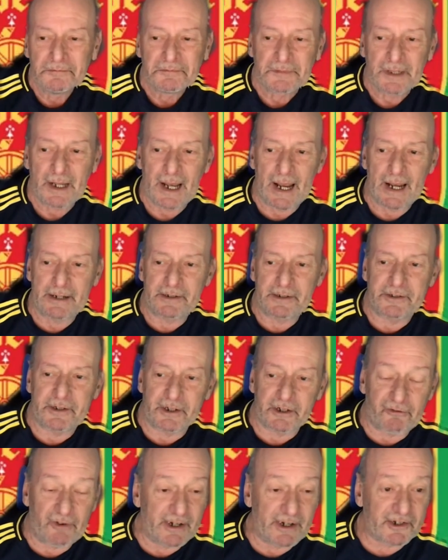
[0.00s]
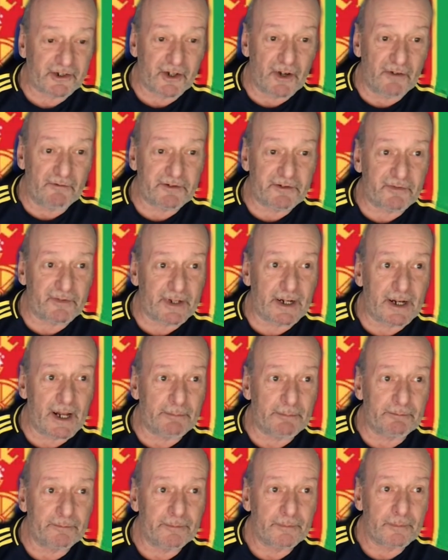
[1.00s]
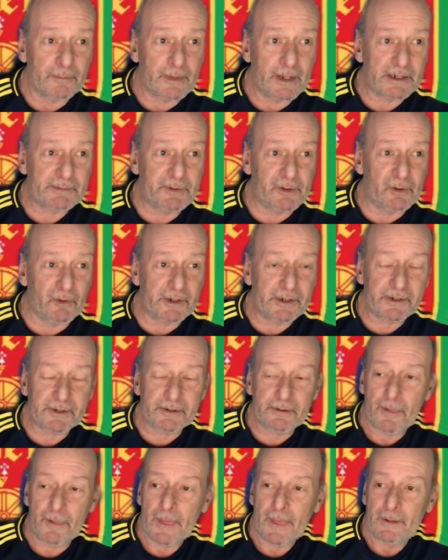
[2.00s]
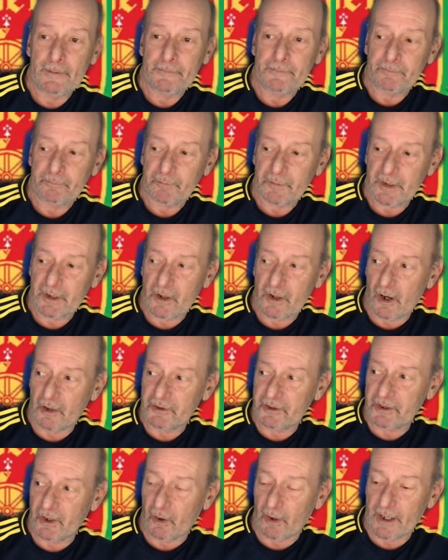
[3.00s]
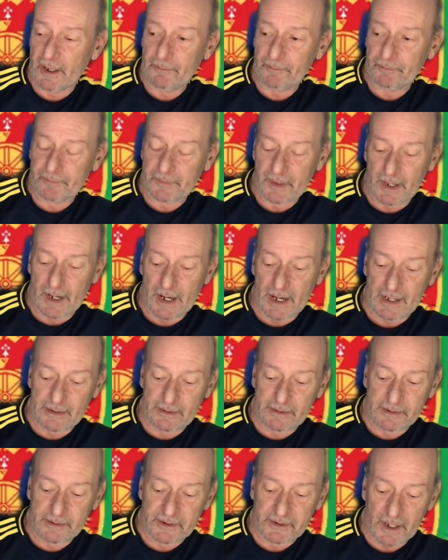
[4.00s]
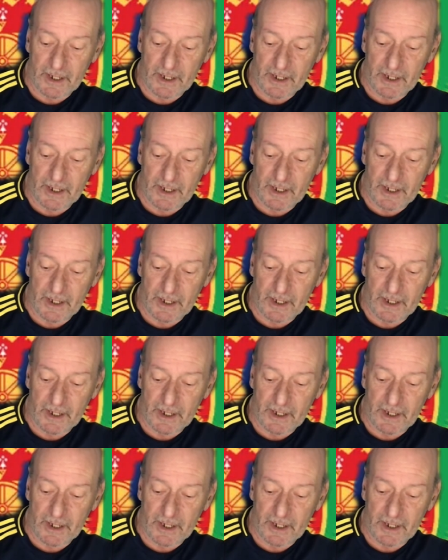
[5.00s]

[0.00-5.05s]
and did a great service for the club. Let's be honest, can't deny it. And